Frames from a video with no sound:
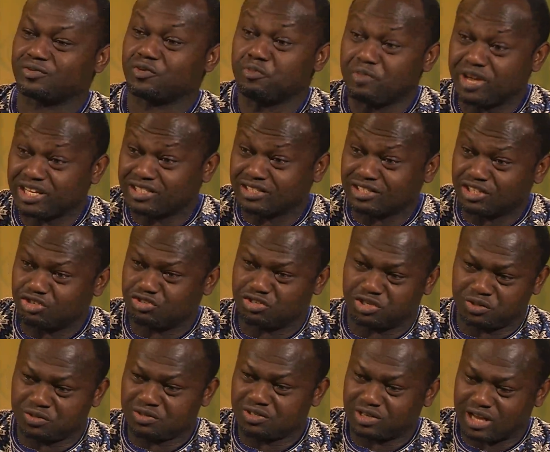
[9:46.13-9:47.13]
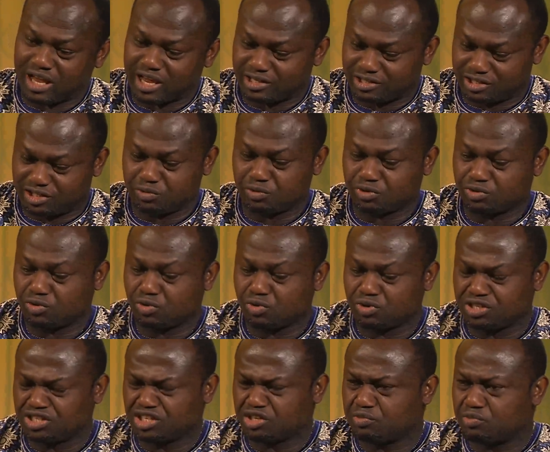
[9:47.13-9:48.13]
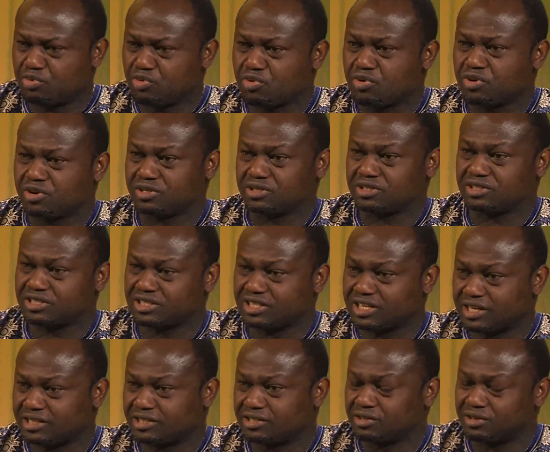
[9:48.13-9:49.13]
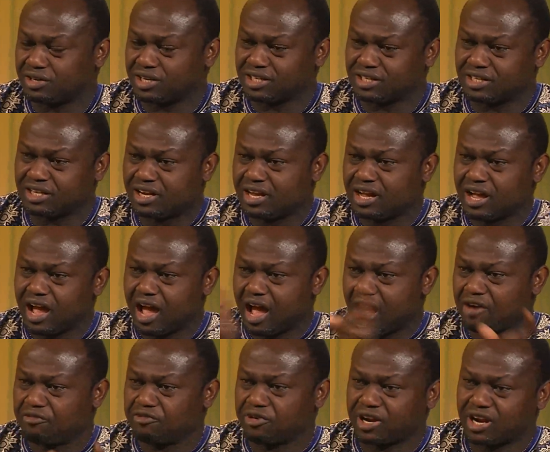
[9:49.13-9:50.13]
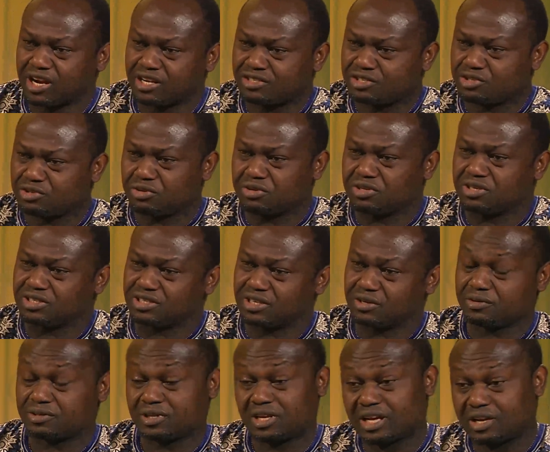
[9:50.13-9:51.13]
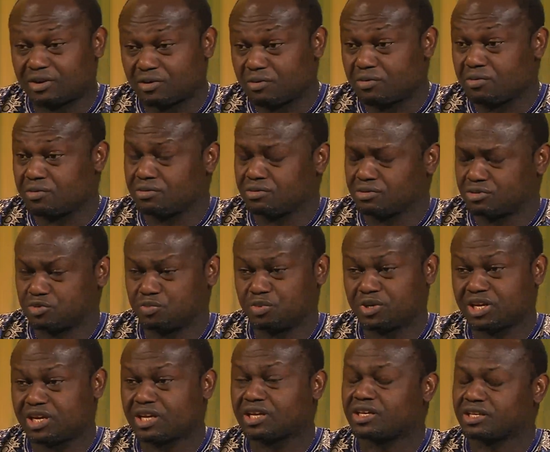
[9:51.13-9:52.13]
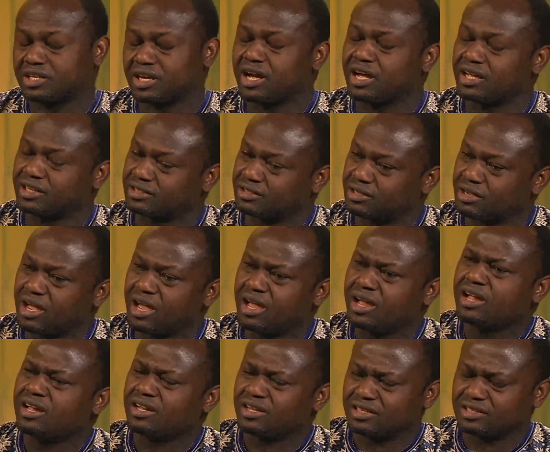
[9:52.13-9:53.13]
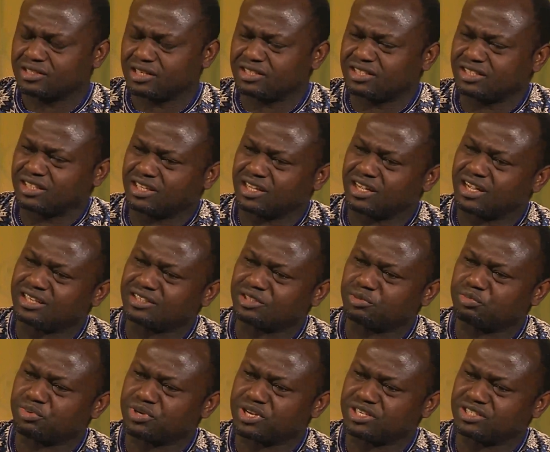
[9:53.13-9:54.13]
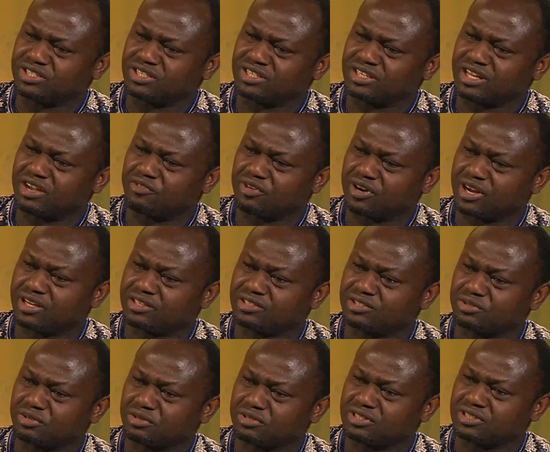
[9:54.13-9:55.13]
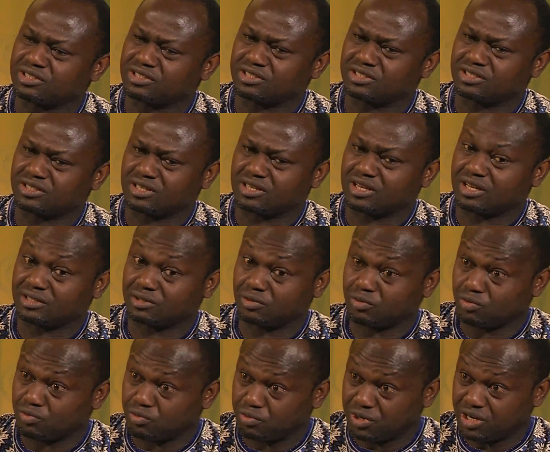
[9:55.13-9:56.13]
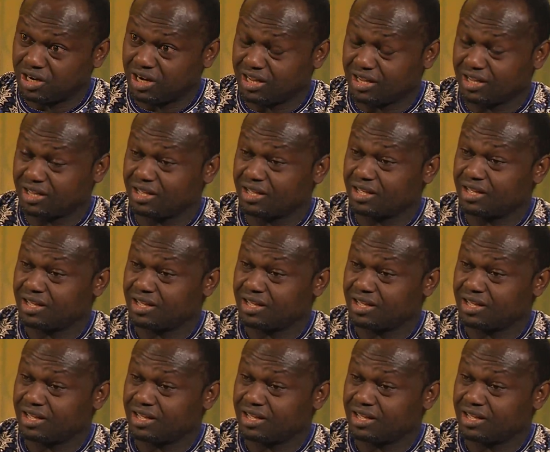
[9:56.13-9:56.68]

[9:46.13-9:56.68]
We met in the train. She was holding a book that read African studies. I was like, oh, you speak English? Yeah. So she has a PhD in African studies. So really?